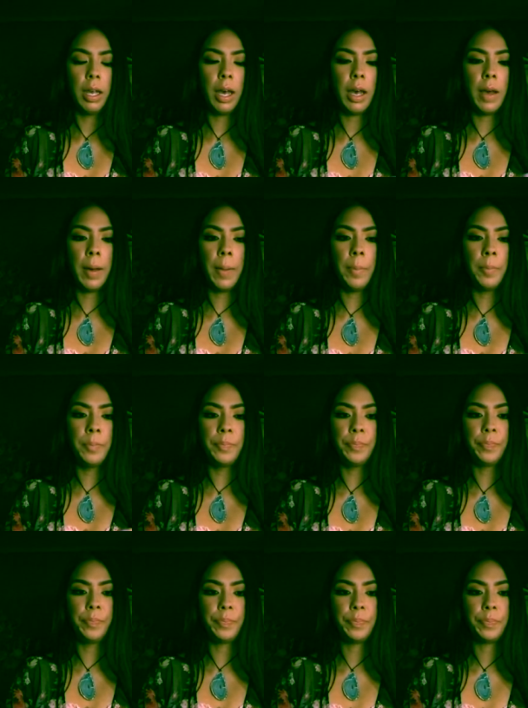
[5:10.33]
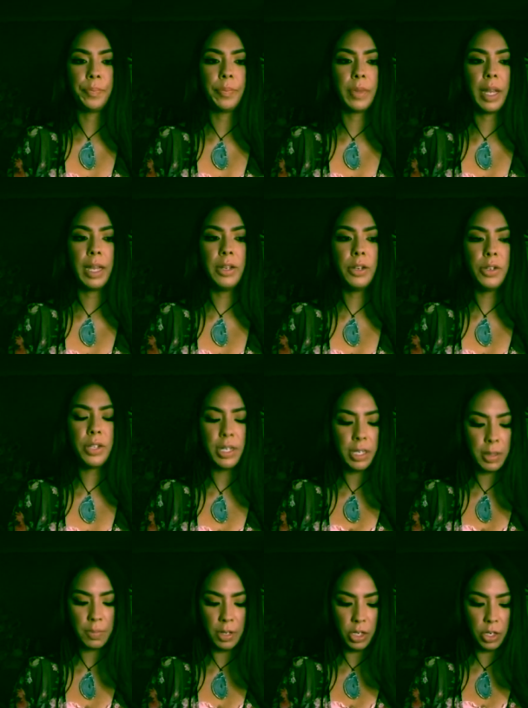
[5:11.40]
um, I do see
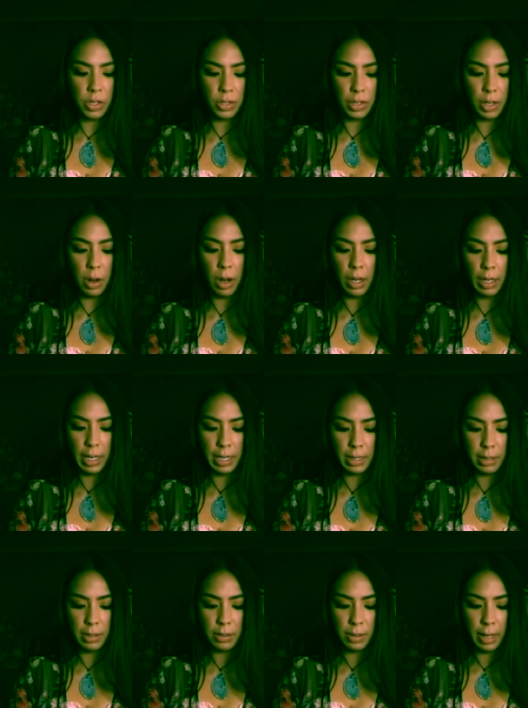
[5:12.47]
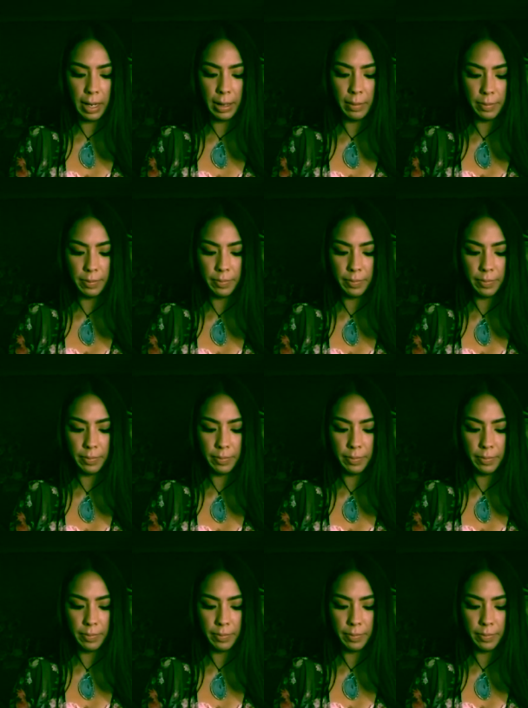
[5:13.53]
some issues in August, okay?